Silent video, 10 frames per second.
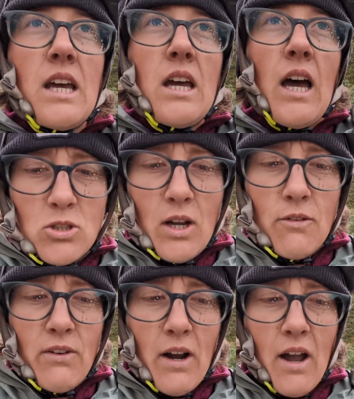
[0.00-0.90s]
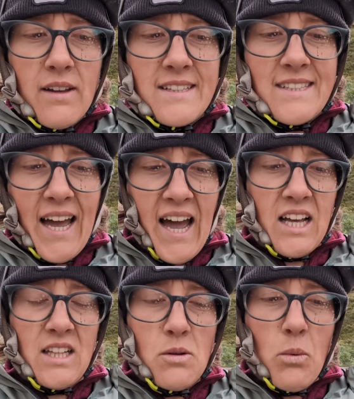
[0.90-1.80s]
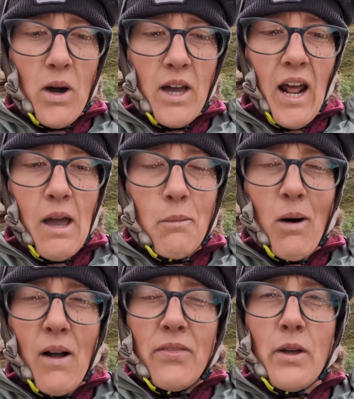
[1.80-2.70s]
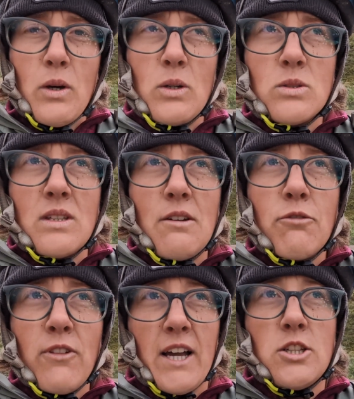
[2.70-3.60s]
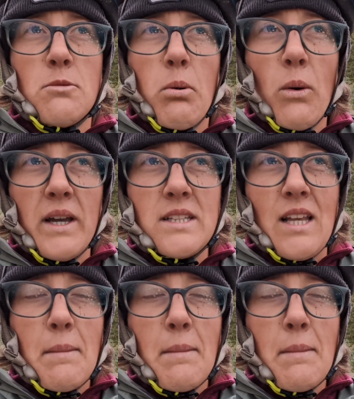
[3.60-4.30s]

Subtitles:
Still trying to figure out exactly what I want those inflection points.